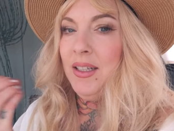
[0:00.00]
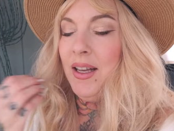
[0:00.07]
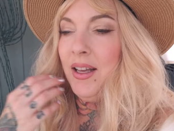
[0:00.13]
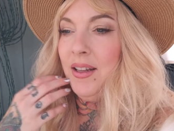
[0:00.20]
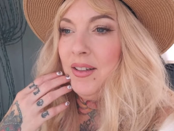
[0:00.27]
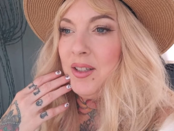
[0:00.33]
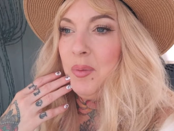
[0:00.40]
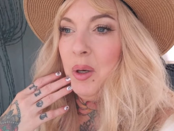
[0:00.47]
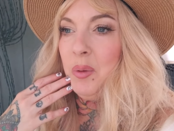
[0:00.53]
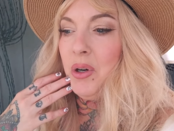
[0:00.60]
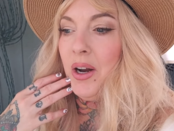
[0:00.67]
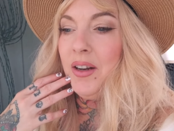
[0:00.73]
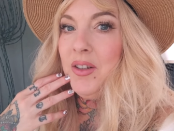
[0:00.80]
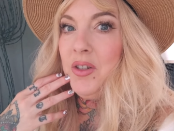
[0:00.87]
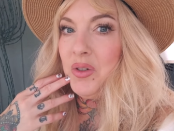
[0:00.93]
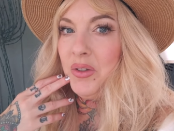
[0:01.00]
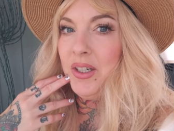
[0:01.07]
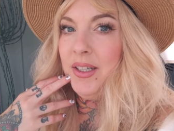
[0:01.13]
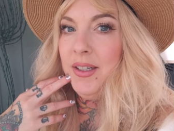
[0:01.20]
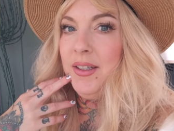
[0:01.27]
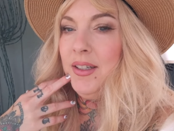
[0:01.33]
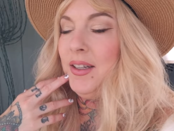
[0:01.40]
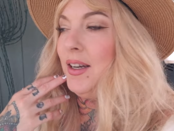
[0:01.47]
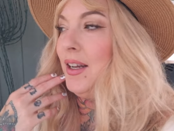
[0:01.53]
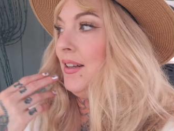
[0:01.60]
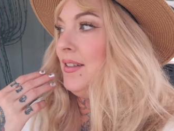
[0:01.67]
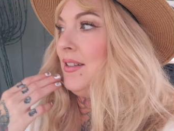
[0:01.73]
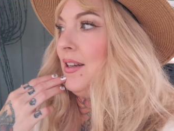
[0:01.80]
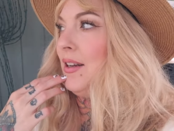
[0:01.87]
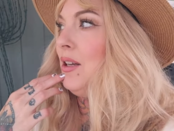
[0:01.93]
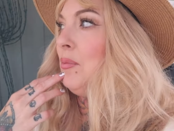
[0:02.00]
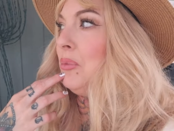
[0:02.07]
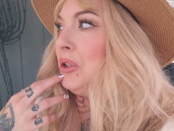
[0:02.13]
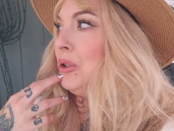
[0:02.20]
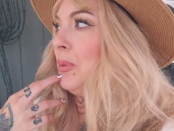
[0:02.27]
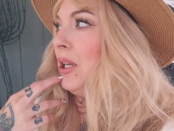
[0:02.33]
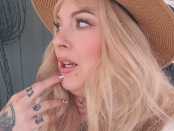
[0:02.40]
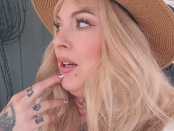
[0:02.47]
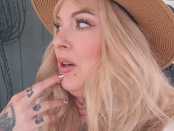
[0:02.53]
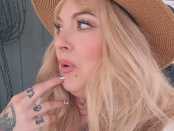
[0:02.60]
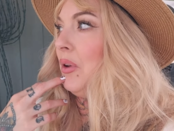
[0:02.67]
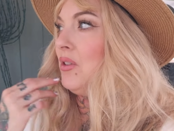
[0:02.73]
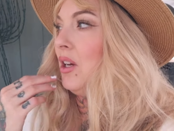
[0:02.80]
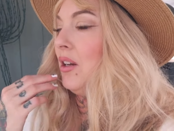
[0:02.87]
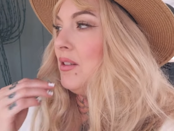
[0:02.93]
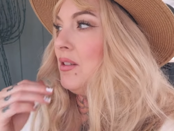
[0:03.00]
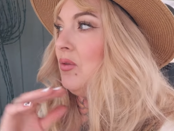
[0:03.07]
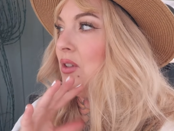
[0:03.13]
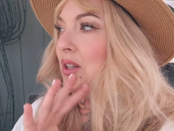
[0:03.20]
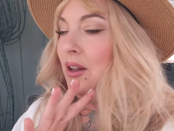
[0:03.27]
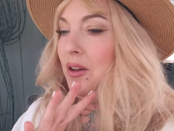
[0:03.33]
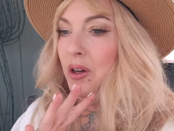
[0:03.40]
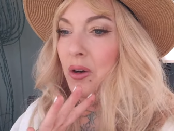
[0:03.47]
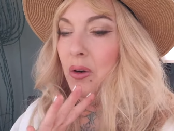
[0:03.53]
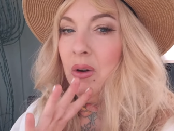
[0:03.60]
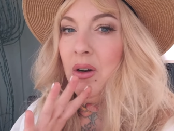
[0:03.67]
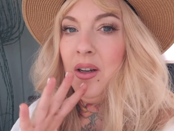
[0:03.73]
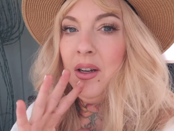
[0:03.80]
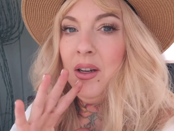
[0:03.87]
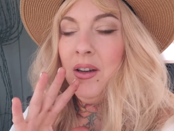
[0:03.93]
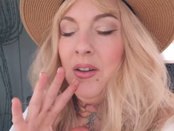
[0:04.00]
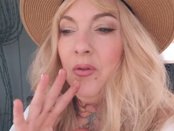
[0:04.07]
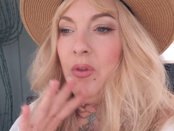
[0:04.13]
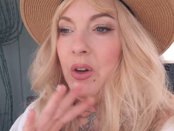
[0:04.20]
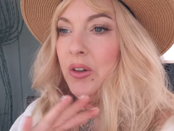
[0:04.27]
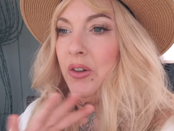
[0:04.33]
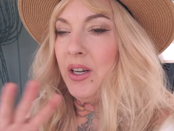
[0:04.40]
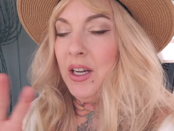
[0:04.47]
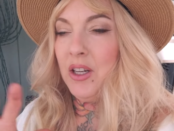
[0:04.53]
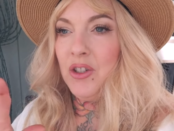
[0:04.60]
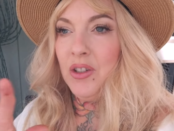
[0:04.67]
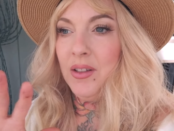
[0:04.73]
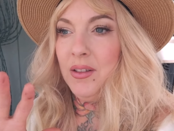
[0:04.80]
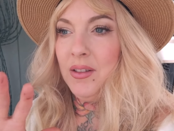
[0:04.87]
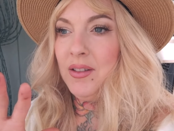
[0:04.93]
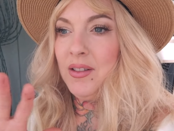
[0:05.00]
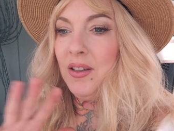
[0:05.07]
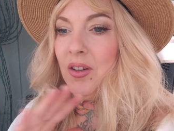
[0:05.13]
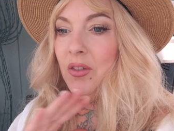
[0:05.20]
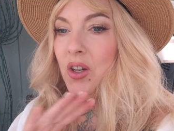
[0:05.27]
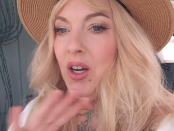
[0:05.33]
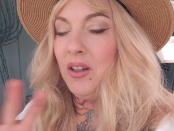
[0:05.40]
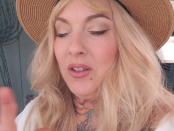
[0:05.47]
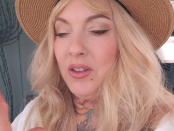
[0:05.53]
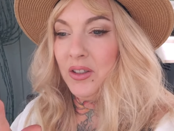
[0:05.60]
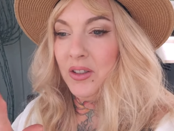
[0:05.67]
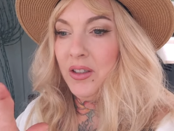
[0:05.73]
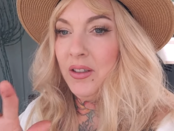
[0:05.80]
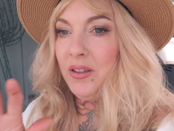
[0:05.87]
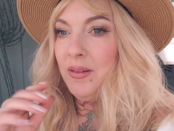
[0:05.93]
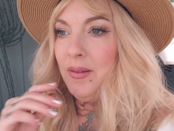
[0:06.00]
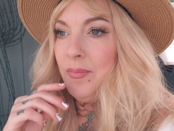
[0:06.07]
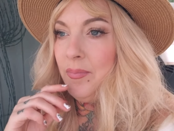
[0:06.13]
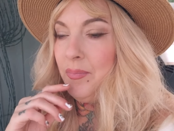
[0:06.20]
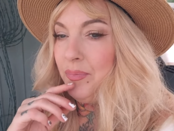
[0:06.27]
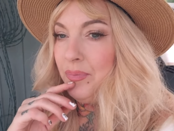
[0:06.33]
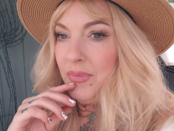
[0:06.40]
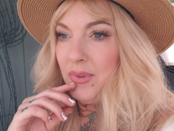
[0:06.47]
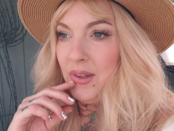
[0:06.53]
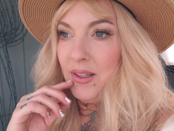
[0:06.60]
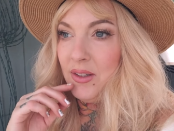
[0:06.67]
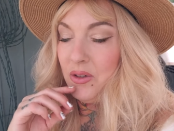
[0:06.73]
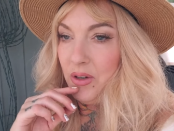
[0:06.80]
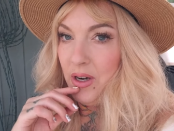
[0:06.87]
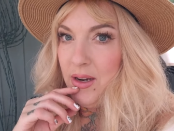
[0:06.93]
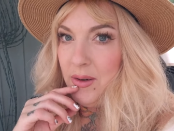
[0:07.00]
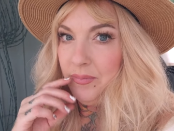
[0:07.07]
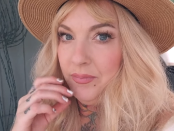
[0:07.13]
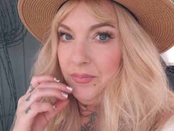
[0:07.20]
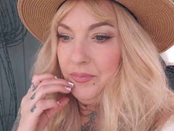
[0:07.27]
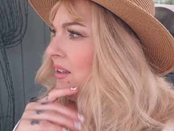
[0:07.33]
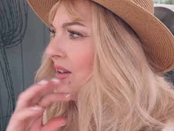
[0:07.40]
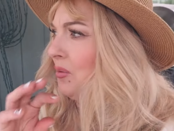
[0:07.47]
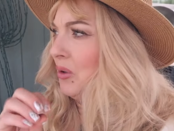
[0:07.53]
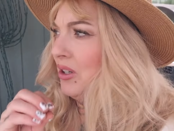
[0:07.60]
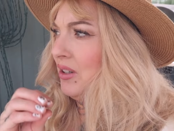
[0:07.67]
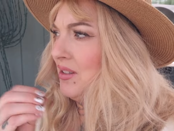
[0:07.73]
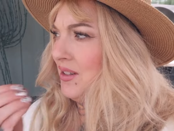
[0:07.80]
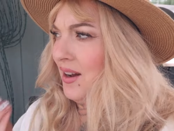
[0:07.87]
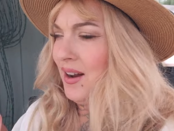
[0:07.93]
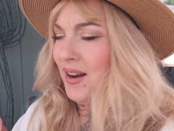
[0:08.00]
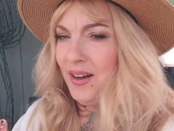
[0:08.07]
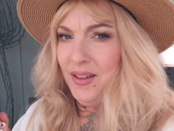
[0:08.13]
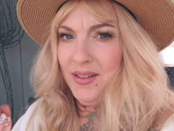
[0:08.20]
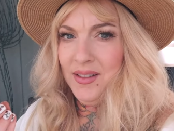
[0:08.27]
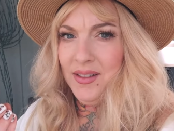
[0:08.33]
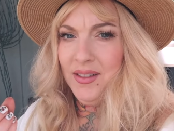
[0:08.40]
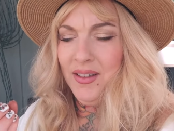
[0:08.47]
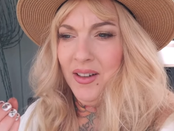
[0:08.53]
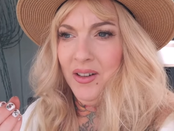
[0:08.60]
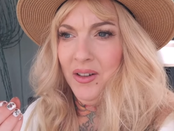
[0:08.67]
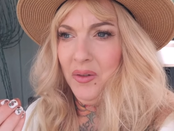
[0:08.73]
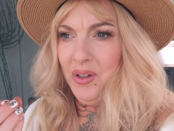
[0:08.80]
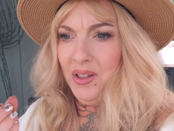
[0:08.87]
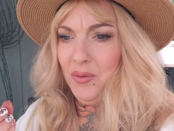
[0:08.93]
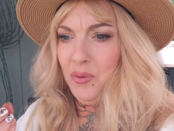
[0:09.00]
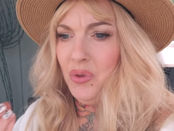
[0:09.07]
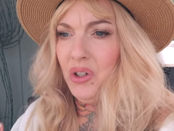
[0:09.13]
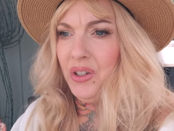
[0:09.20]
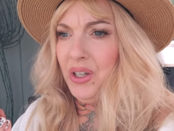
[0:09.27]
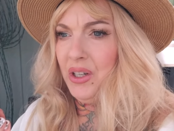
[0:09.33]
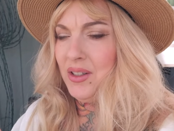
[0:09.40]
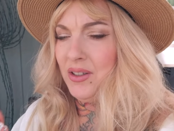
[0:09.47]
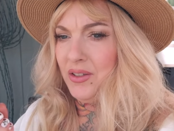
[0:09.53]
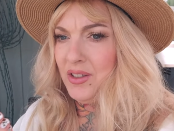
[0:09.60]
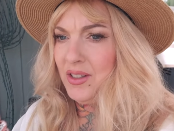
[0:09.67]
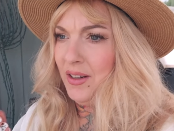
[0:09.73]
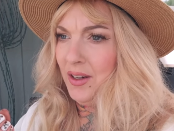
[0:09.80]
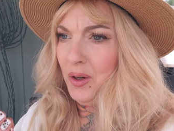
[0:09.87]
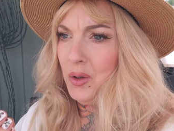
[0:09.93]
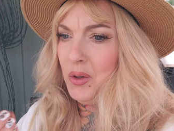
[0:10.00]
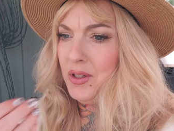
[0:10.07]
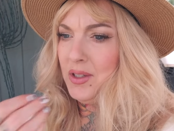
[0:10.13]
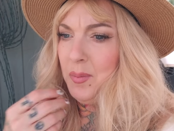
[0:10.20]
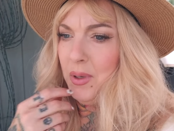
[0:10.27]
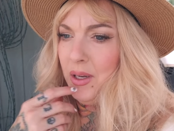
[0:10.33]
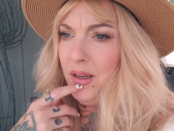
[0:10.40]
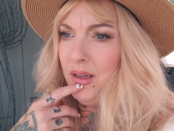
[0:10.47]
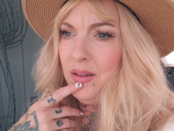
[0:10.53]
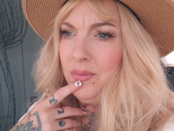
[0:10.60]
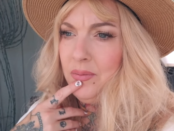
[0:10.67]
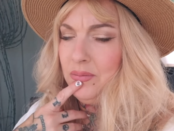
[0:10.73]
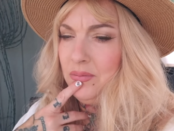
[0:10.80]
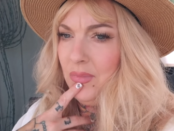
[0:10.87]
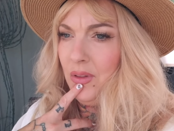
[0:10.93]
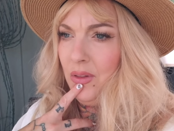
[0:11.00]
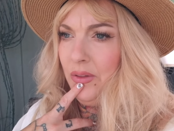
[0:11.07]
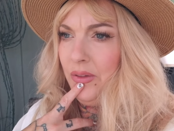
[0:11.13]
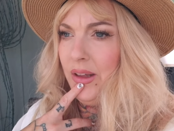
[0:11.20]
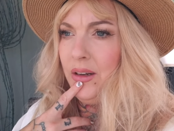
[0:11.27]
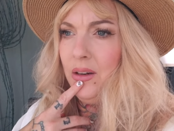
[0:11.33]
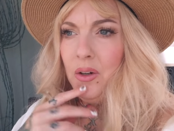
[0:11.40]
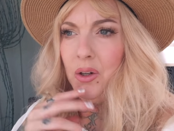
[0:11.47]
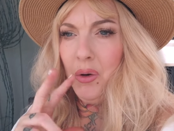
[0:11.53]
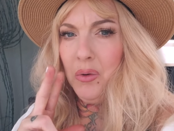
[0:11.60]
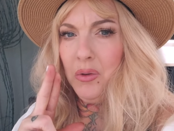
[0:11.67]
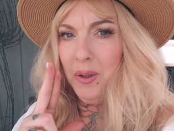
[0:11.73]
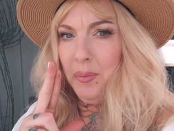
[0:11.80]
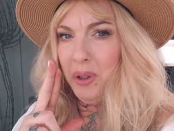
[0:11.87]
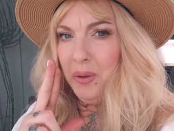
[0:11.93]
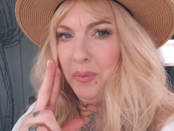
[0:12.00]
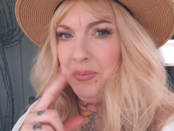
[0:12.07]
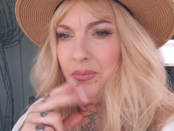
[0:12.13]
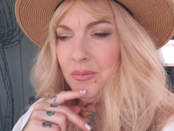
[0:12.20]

and it's my pride and joy. And seeing it blooming with tons of yellow variations of color is great. And when it dies, you know, and it really starts getting crispy, then I'll go clip it.